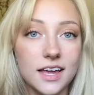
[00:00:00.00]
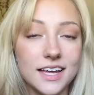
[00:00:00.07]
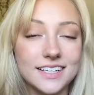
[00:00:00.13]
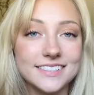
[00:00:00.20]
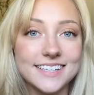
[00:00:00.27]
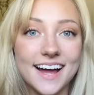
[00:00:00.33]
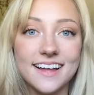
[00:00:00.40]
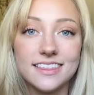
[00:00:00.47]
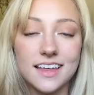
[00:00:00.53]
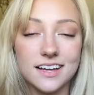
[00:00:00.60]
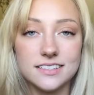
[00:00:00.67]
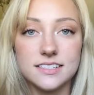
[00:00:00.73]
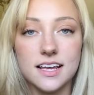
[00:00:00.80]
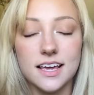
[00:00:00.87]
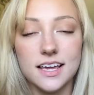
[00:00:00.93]
And at that
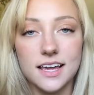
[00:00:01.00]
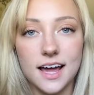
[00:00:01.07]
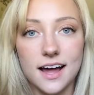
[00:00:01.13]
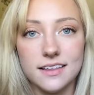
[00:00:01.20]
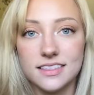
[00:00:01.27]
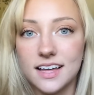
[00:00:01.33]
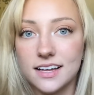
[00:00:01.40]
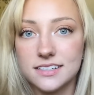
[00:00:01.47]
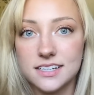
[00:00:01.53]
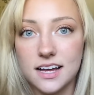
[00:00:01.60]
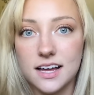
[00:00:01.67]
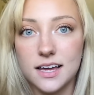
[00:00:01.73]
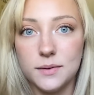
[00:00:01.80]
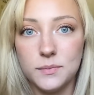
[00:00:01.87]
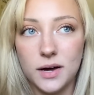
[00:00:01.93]
day, at that
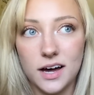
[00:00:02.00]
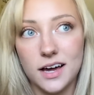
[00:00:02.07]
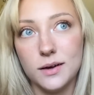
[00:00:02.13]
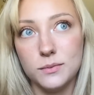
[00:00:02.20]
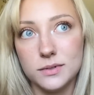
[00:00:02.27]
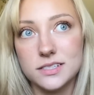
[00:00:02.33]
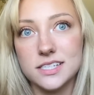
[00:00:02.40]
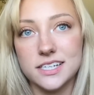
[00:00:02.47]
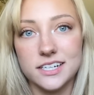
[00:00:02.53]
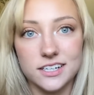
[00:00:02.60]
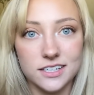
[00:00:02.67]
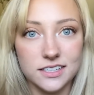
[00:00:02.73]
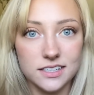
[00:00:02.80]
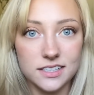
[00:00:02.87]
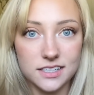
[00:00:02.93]
time, I was
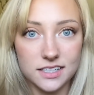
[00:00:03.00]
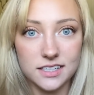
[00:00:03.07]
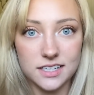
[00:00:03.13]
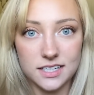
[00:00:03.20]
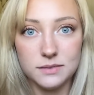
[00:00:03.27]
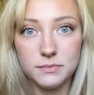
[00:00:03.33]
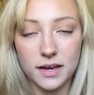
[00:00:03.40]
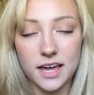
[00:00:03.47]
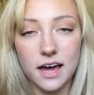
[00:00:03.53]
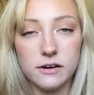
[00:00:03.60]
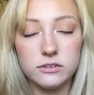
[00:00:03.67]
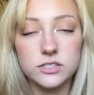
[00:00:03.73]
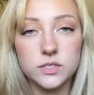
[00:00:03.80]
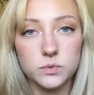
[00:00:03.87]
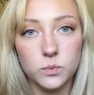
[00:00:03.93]
here in my
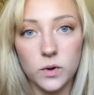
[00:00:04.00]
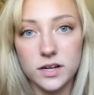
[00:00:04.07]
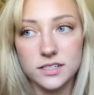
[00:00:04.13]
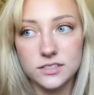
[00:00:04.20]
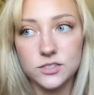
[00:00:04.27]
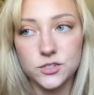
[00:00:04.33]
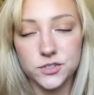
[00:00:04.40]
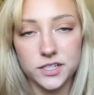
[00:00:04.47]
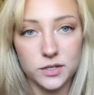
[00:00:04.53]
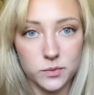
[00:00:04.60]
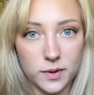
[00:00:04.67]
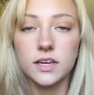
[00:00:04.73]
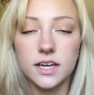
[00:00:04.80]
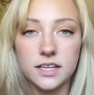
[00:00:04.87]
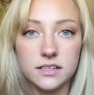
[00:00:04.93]
house one street
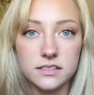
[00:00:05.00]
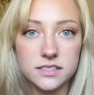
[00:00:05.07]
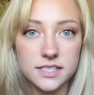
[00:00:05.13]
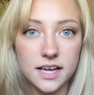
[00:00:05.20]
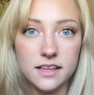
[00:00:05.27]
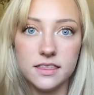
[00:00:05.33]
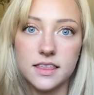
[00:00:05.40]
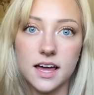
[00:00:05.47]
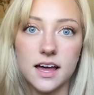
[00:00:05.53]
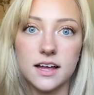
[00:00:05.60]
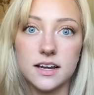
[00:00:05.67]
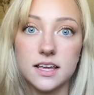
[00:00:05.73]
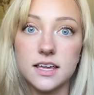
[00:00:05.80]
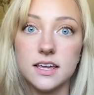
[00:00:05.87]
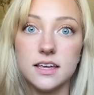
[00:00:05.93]
away. It is said
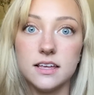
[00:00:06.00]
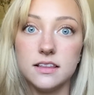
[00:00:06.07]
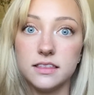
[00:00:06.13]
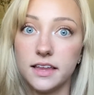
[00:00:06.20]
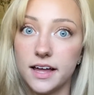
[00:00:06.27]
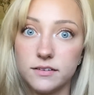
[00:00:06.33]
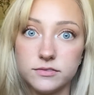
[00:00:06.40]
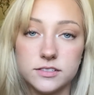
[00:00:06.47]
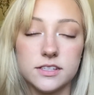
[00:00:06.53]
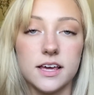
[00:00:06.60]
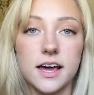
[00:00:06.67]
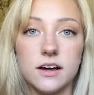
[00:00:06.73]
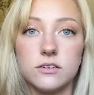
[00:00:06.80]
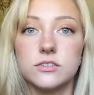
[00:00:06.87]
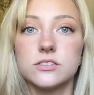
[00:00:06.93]
that he left the
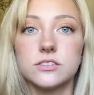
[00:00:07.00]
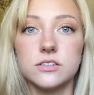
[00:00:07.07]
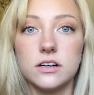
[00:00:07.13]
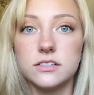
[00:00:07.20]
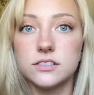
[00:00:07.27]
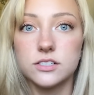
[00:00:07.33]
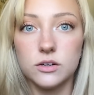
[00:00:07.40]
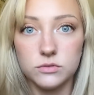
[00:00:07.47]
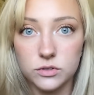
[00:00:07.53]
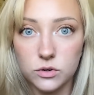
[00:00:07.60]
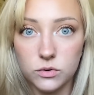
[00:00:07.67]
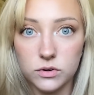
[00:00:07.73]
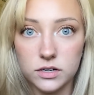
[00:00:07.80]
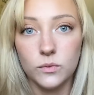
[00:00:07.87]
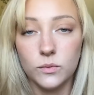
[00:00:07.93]
house on his own
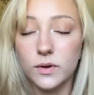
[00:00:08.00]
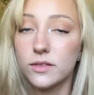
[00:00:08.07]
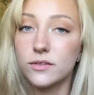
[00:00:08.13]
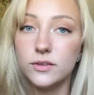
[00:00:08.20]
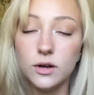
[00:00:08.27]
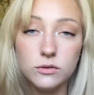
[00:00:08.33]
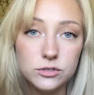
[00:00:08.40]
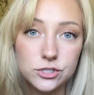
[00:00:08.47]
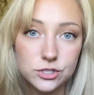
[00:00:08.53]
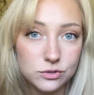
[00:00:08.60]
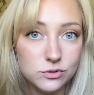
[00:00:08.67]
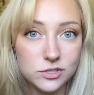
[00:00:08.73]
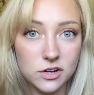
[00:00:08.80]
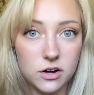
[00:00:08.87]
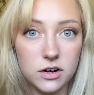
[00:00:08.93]
accord with no
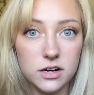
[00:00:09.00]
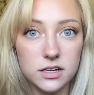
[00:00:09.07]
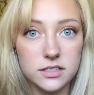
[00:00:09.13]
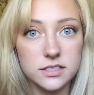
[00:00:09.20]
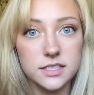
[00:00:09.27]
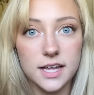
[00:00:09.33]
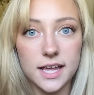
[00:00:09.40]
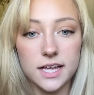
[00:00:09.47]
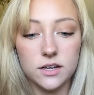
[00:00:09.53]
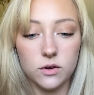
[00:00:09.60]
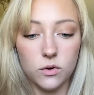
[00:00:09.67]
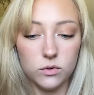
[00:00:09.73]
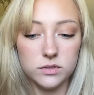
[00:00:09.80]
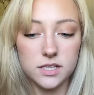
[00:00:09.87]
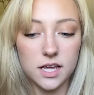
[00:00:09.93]
shoes on and
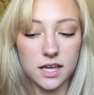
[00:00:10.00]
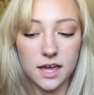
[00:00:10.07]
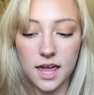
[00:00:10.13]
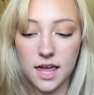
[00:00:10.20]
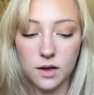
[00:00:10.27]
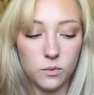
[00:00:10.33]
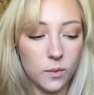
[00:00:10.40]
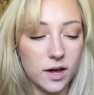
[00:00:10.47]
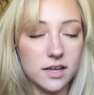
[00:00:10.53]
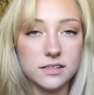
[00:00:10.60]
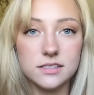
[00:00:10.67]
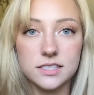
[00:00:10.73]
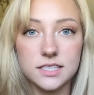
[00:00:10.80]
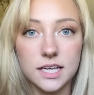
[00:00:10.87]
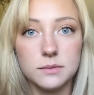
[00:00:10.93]
holding a white
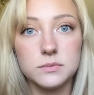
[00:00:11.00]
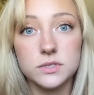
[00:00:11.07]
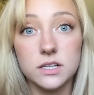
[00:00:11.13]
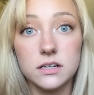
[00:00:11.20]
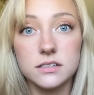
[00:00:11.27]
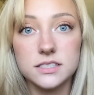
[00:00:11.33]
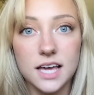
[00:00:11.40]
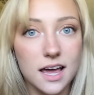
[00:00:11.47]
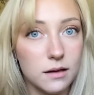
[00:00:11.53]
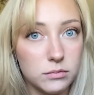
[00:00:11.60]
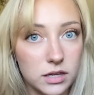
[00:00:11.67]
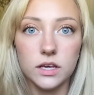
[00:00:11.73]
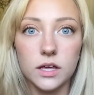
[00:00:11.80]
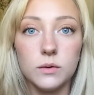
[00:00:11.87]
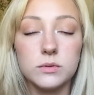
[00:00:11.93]
Samsung
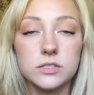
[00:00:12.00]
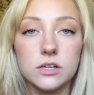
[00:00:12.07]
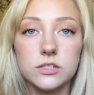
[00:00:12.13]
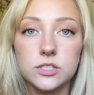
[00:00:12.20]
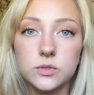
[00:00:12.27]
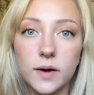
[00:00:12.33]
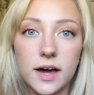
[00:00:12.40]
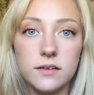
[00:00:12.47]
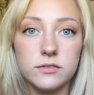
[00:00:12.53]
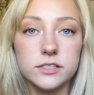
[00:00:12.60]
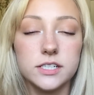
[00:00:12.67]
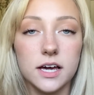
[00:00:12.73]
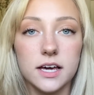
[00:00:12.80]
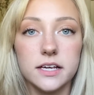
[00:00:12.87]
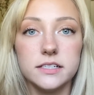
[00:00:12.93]
tablet. It was also
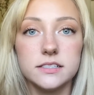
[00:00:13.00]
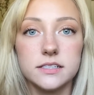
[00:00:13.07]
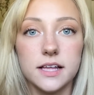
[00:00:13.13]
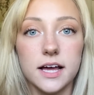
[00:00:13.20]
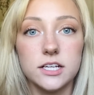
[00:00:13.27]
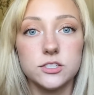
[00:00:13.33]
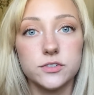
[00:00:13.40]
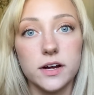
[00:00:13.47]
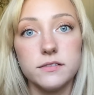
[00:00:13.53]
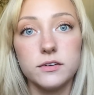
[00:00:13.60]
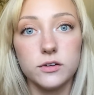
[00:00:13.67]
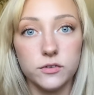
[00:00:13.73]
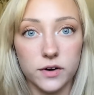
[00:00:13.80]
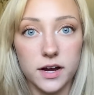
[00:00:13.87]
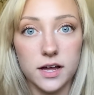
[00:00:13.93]
advertised that
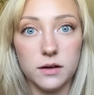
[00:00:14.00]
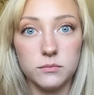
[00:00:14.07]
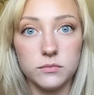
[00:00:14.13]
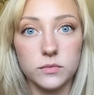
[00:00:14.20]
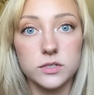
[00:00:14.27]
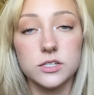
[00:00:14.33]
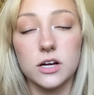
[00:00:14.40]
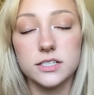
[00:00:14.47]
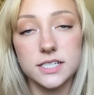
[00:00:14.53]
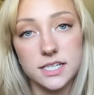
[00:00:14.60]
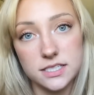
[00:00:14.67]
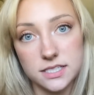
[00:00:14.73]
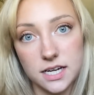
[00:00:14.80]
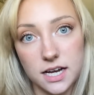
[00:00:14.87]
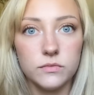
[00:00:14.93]
Draven Graham was
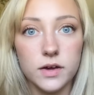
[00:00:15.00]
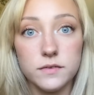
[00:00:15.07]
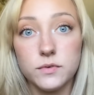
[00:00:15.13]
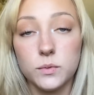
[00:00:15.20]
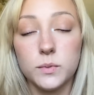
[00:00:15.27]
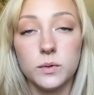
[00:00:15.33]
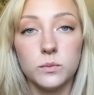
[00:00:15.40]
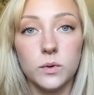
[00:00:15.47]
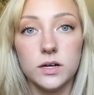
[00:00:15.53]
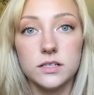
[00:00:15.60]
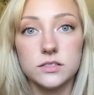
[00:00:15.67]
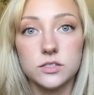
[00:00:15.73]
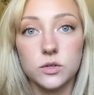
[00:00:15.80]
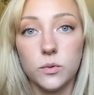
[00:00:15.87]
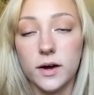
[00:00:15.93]
autistic. Everyone
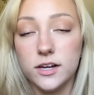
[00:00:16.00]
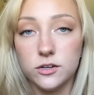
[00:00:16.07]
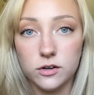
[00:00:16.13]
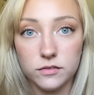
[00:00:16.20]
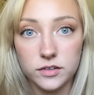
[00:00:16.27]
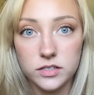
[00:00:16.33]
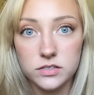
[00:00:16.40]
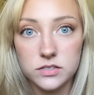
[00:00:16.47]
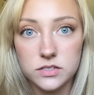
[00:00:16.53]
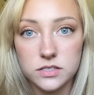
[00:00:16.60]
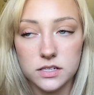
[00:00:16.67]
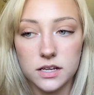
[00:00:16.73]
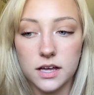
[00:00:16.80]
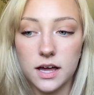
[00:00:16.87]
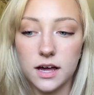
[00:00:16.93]
was quite nervous
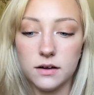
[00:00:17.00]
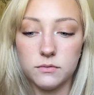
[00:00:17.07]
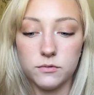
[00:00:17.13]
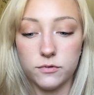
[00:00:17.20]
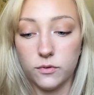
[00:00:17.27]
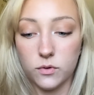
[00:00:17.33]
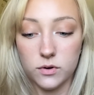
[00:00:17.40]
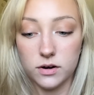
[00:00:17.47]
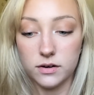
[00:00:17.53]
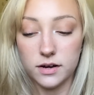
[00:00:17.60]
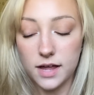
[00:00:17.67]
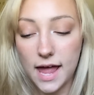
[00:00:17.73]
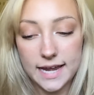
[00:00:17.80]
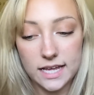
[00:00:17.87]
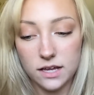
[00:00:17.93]
for
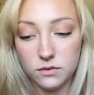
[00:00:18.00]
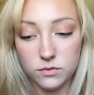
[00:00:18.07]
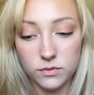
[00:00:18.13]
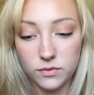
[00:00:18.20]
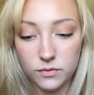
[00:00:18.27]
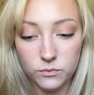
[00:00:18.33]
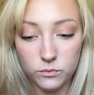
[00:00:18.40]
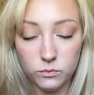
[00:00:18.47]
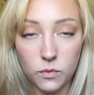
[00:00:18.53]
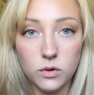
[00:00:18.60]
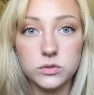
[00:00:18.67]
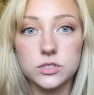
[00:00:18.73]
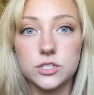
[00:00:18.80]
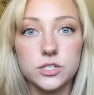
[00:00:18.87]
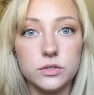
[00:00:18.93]
any
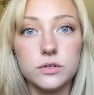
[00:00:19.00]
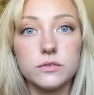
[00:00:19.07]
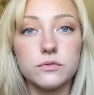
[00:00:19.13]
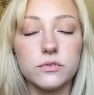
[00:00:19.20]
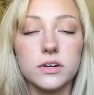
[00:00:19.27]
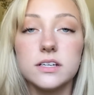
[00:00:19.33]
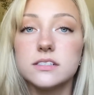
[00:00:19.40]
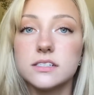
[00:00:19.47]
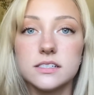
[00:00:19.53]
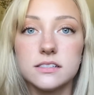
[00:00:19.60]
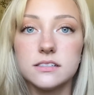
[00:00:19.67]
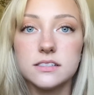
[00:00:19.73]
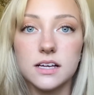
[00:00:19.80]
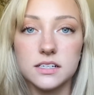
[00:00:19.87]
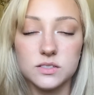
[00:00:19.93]
multitude of
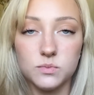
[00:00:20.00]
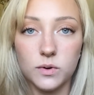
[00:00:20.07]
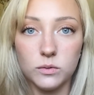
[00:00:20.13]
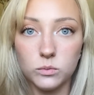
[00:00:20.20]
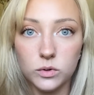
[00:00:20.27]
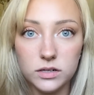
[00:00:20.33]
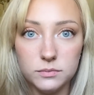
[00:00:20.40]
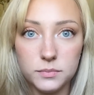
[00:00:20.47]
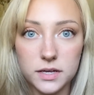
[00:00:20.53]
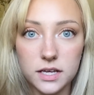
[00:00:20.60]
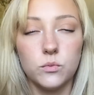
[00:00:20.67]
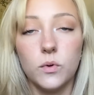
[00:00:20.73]
reasons as one would be.